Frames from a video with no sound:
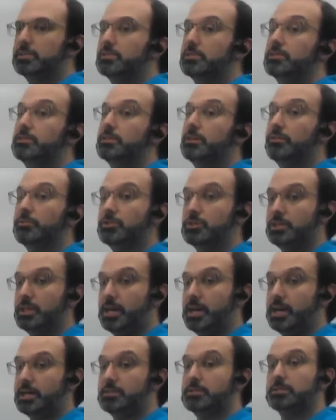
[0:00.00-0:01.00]
instead of just
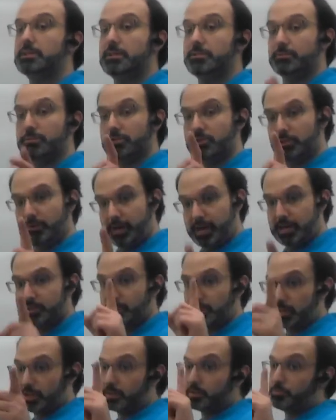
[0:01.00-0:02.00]
S, even though
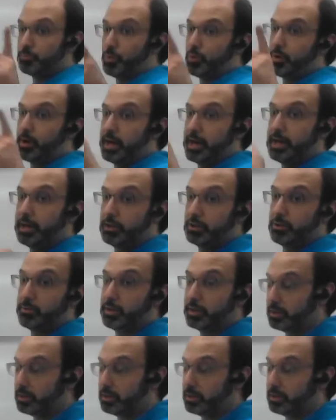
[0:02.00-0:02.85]
S is more accurate.